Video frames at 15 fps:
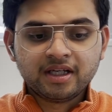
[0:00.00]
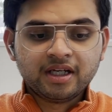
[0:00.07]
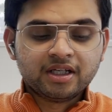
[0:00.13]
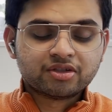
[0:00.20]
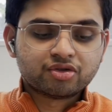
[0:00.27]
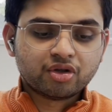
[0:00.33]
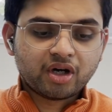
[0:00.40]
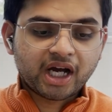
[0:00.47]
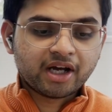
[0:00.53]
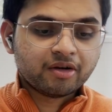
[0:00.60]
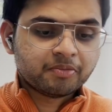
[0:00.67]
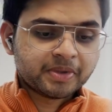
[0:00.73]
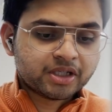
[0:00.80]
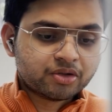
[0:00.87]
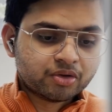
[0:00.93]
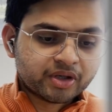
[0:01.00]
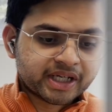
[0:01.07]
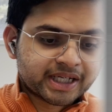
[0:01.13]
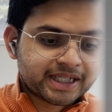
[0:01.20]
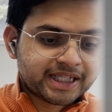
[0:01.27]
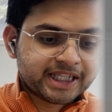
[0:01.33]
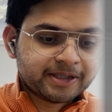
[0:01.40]
So I'll be
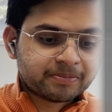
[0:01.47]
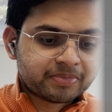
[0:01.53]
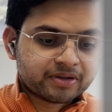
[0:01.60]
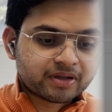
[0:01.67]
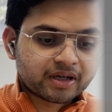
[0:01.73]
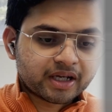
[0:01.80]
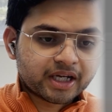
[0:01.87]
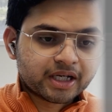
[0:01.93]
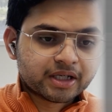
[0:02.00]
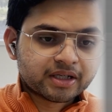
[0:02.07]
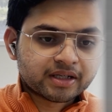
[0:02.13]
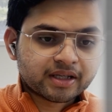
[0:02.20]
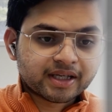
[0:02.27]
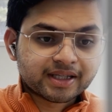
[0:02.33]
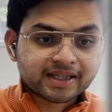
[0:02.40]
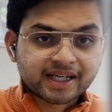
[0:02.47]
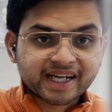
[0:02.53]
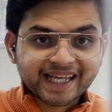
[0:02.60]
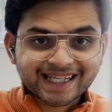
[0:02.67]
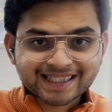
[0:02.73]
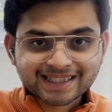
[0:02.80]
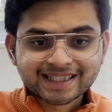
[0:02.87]
going deeper in the
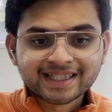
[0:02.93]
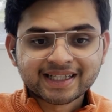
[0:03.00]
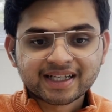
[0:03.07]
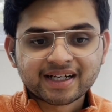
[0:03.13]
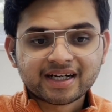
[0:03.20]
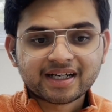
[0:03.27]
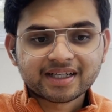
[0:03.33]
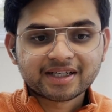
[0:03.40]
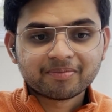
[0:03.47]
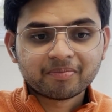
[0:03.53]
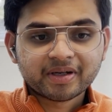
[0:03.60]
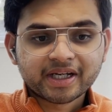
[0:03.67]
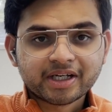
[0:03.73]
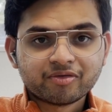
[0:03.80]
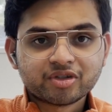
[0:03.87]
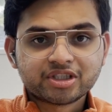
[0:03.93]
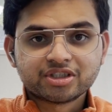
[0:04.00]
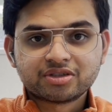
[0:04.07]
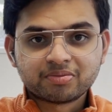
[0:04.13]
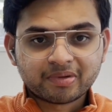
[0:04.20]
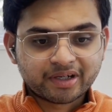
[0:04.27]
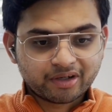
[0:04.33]
next template, which is
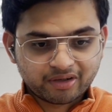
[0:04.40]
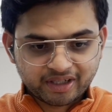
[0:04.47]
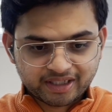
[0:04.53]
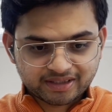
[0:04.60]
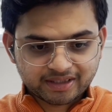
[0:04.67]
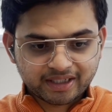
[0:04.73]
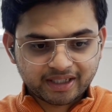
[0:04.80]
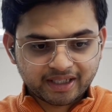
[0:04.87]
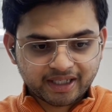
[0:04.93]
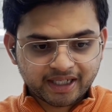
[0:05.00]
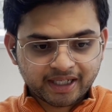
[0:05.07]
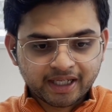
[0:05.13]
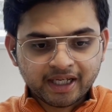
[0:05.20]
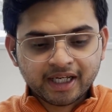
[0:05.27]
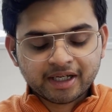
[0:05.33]
priority setting guide,